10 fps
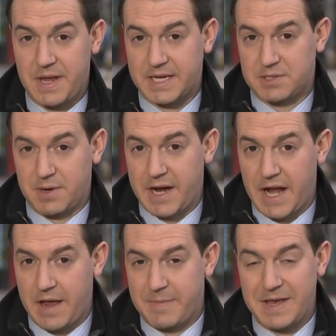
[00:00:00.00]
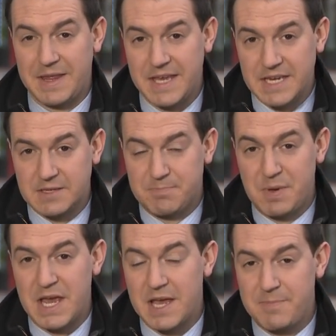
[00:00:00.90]
That's right. I mean, these
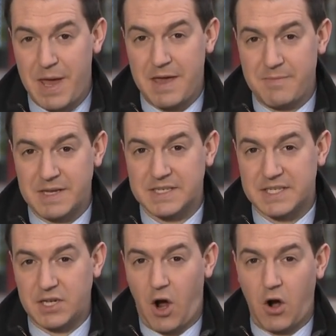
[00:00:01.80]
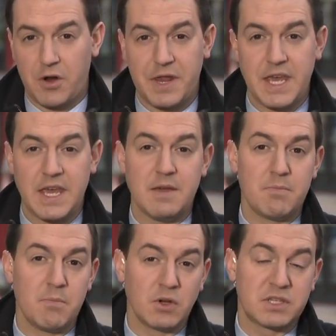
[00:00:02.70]
big payments are the
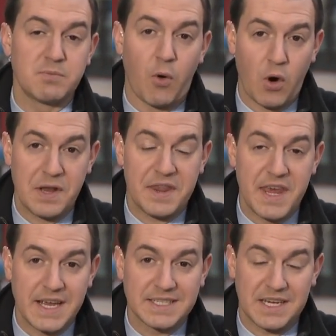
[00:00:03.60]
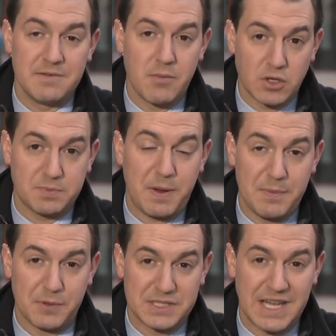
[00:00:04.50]
most important things in most
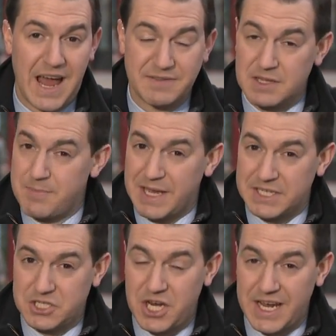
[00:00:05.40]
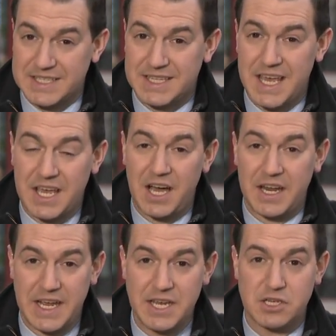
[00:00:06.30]
people's lives, the biggest checks they
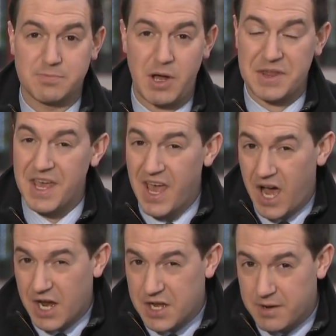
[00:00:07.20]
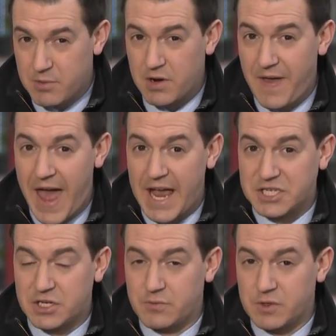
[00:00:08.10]
cut each month. A number of
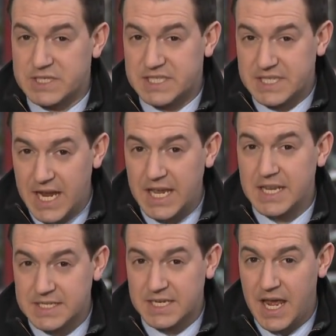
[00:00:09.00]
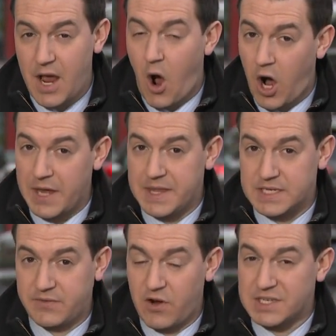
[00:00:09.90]
action was taken today on
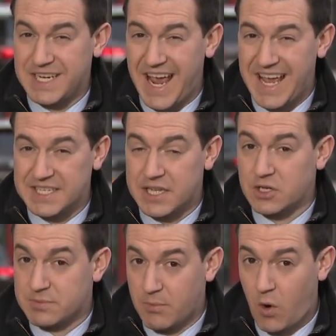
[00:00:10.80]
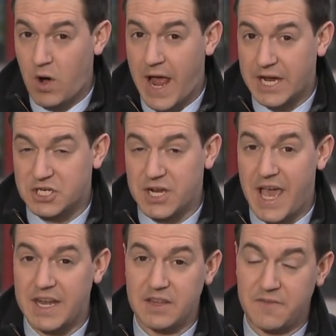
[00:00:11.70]
this front, and there's more action
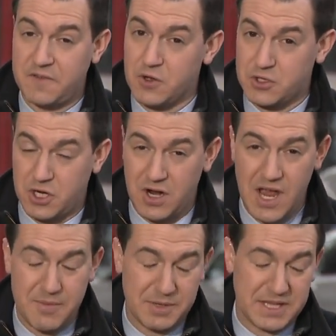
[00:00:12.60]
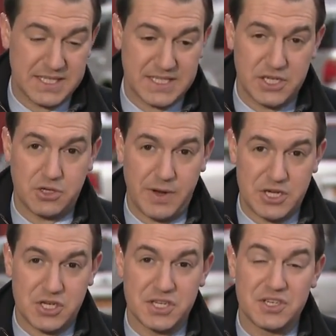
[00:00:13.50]
ahead in the future, but this
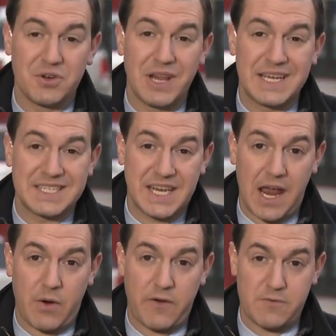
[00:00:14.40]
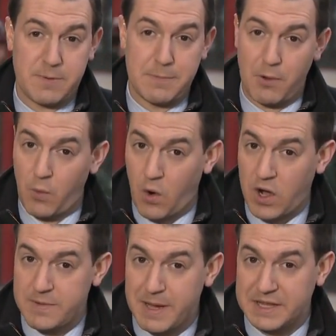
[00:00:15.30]
situation is no less scary for people
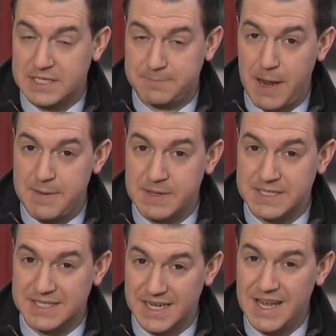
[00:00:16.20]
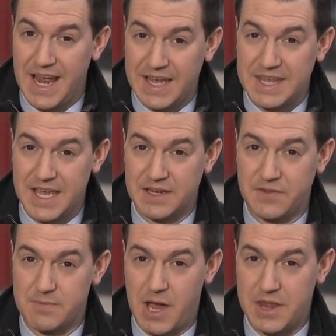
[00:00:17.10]
worried about these payments at the end
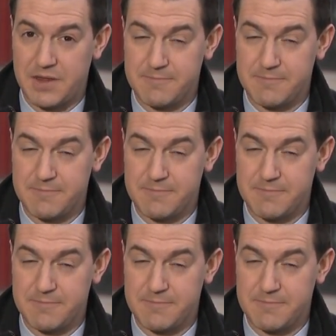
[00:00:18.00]
of the month.